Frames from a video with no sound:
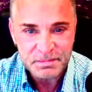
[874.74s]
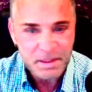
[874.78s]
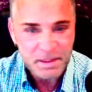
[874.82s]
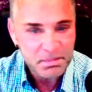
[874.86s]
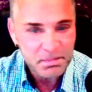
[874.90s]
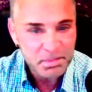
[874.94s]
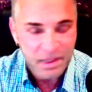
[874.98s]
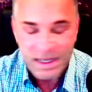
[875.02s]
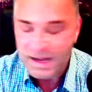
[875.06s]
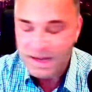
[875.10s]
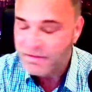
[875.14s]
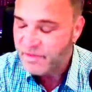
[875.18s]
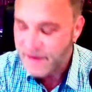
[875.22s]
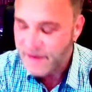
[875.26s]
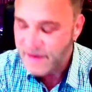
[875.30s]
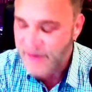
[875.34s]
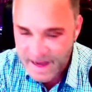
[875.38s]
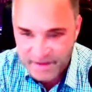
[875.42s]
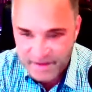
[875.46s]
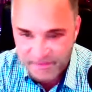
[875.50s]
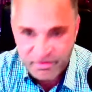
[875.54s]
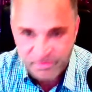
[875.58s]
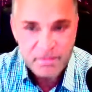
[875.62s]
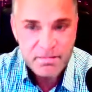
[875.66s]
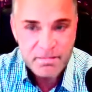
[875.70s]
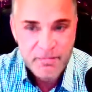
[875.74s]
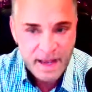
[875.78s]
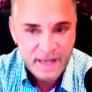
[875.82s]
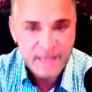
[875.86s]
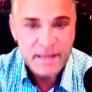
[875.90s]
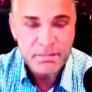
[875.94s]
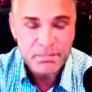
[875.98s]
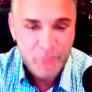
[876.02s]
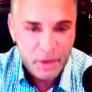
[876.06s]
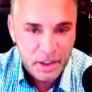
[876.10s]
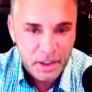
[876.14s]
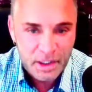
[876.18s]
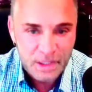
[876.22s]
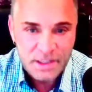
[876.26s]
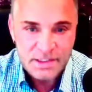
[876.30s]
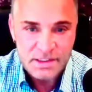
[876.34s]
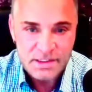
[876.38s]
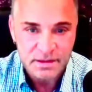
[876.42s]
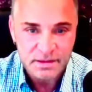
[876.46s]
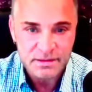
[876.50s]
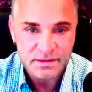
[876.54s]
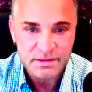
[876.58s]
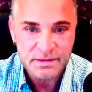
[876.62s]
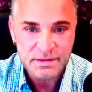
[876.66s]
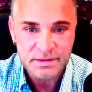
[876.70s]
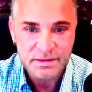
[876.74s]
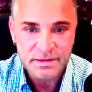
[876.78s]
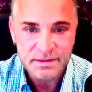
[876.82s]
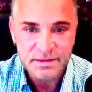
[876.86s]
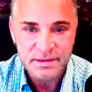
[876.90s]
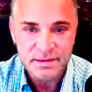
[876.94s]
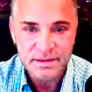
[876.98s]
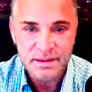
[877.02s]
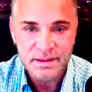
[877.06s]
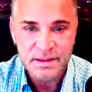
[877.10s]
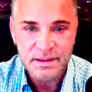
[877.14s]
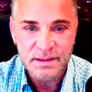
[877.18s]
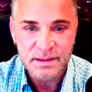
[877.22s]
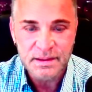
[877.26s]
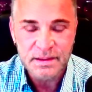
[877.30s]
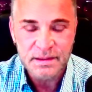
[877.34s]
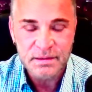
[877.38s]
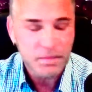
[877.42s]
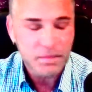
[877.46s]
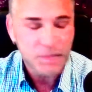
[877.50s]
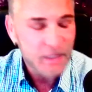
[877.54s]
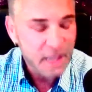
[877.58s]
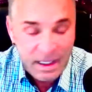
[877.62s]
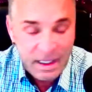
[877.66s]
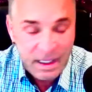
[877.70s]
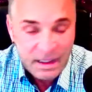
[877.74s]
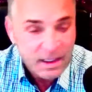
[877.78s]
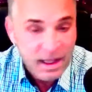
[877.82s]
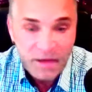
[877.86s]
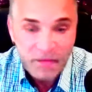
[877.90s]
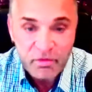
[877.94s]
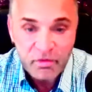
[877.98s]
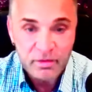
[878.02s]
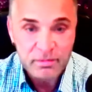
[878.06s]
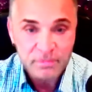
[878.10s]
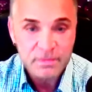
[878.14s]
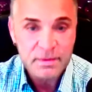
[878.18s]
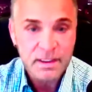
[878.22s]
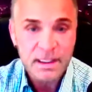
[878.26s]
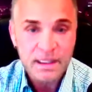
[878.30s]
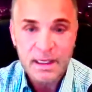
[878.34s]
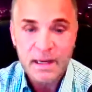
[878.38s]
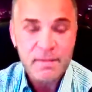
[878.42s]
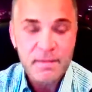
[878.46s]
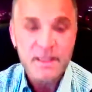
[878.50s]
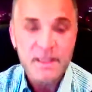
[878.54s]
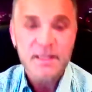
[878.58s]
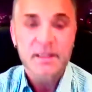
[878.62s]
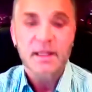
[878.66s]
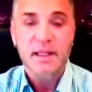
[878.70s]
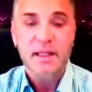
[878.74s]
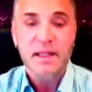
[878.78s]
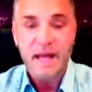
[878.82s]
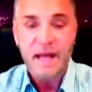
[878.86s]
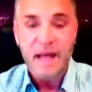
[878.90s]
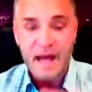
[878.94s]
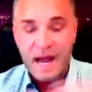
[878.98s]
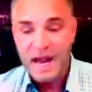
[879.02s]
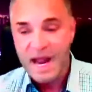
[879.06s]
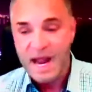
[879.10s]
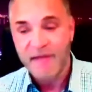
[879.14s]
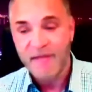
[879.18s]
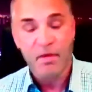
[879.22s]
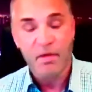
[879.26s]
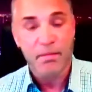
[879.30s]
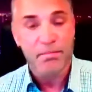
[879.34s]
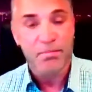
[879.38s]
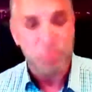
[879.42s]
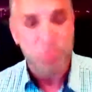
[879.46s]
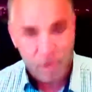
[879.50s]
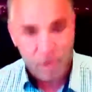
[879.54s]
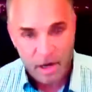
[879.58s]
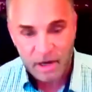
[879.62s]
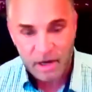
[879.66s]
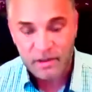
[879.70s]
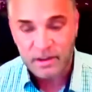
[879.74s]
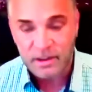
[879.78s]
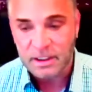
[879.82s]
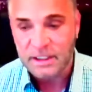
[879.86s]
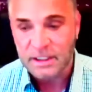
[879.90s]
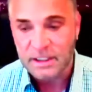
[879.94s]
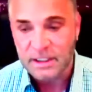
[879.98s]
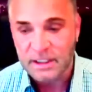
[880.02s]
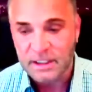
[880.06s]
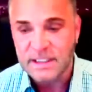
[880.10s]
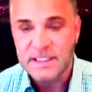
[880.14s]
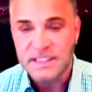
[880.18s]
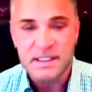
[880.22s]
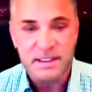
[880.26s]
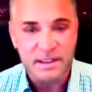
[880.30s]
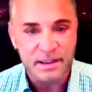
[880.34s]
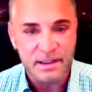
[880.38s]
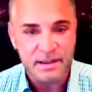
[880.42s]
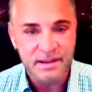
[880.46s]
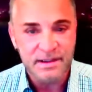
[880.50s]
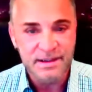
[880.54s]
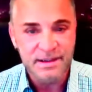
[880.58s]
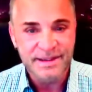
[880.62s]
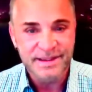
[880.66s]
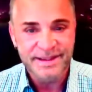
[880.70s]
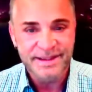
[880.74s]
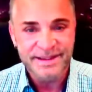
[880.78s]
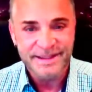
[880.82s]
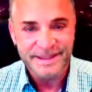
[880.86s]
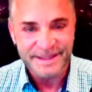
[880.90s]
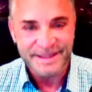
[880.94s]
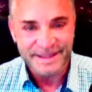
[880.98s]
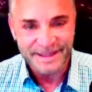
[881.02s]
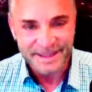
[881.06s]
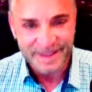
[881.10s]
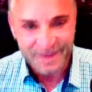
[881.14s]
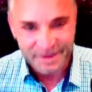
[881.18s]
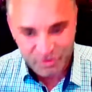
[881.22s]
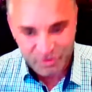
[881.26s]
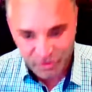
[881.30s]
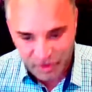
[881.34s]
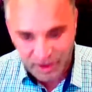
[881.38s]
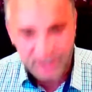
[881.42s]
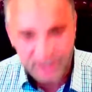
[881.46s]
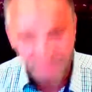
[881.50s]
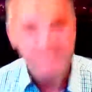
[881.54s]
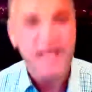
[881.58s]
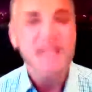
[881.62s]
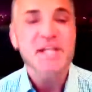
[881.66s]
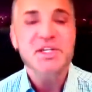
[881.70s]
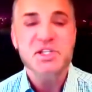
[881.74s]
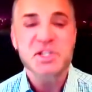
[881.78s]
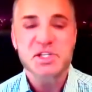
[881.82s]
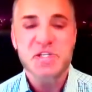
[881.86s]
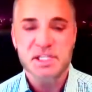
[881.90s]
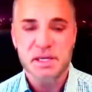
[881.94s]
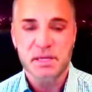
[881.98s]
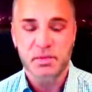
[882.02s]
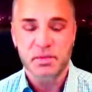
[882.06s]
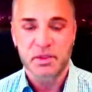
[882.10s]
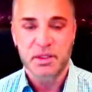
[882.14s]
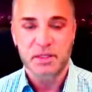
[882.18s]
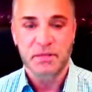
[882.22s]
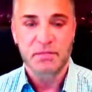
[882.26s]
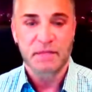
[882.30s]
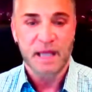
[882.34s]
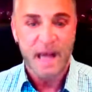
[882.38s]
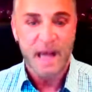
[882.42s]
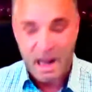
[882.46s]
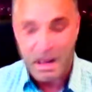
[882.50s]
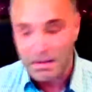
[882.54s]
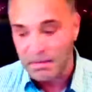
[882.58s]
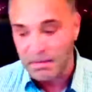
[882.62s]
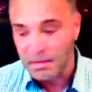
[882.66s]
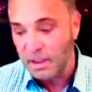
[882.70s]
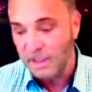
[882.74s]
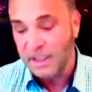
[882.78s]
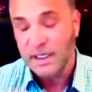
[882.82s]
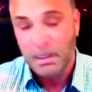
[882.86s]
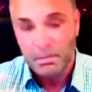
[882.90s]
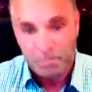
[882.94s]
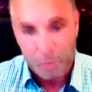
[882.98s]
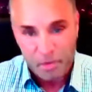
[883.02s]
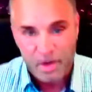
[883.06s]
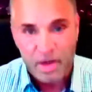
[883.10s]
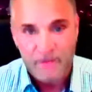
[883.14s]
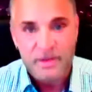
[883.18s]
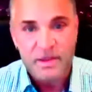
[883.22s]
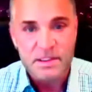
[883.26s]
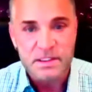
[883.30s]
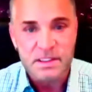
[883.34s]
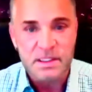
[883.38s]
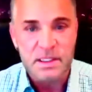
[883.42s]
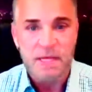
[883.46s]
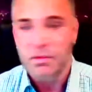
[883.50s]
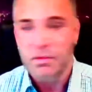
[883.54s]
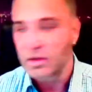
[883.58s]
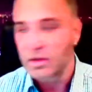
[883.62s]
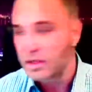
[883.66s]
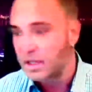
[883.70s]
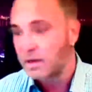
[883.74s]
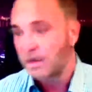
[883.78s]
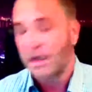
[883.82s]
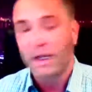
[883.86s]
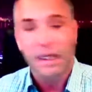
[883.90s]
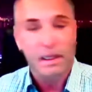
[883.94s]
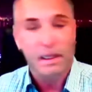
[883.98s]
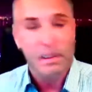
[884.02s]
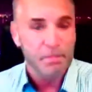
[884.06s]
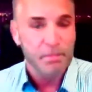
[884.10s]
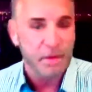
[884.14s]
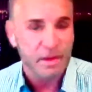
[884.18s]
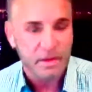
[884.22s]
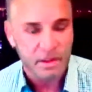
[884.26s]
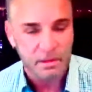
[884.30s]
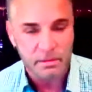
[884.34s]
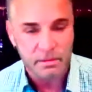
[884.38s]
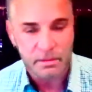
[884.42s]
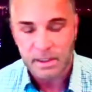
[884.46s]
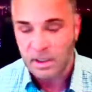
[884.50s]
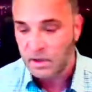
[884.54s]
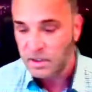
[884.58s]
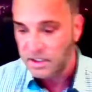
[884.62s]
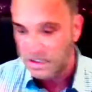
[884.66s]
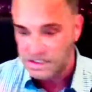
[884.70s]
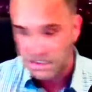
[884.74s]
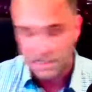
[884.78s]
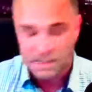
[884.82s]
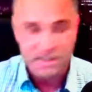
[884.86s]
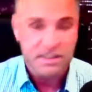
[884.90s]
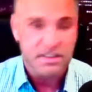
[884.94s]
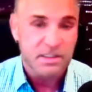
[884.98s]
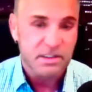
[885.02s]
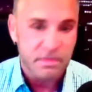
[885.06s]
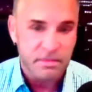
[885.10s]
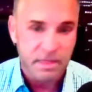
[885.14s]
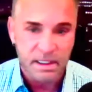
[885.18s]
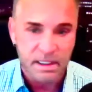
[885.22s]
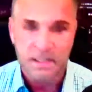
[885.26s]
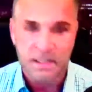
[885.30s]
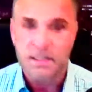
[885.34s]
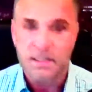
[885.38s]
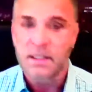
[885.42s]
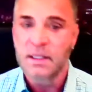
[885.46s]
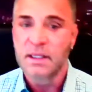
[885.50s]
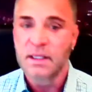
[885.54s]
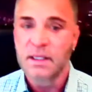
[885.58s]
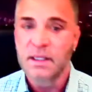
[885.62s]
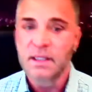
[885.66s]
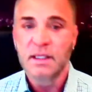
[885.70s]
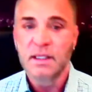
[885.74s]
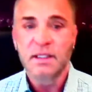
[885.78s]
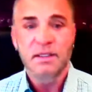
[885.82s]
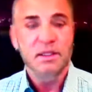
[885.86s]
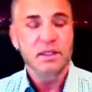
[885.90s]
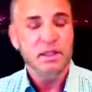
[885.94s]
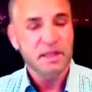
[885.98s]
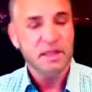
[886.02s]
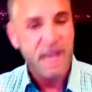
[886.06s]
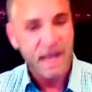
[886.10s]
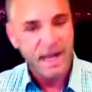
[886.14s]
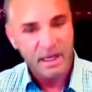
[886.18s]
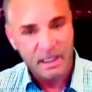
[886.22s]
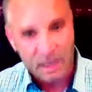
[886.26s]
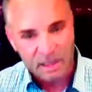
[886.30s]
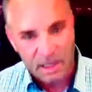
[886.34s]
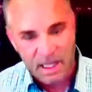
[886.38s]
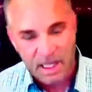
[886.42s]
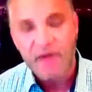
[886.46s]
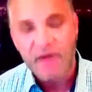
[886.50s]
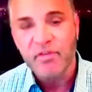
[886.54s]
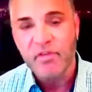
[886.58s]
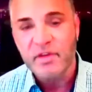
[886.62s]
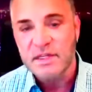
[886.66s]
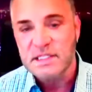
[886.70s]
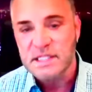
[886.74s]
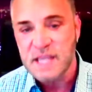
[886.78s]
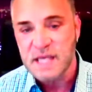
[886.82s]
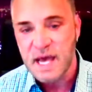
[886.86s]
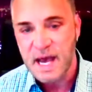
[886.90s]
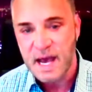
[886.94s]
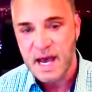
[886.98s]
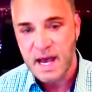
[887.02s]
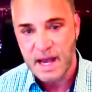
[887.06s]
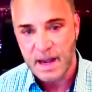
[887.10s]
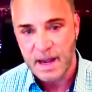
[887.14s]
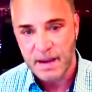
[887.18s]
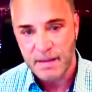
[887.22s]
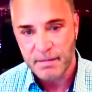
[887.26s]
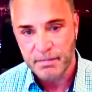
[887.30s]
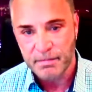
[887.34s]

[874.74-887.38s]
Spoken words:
People I've never met in person, but I love them. I mean, I have a brotherly relationship with them. I'm like a brother to them, or they're like a brother to me, or a sister to me. That love is there.